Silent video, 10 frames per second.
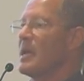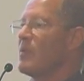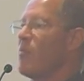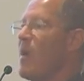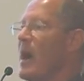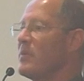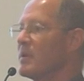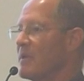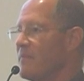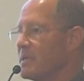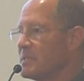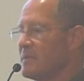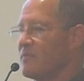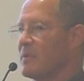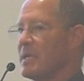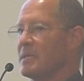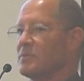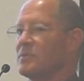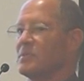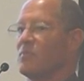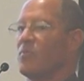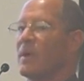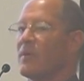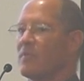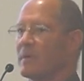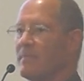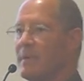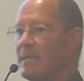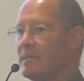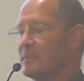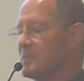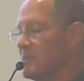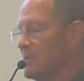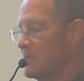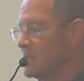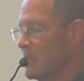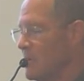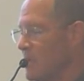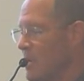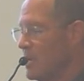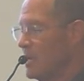and why they're giving us different answers and what it really means. And so,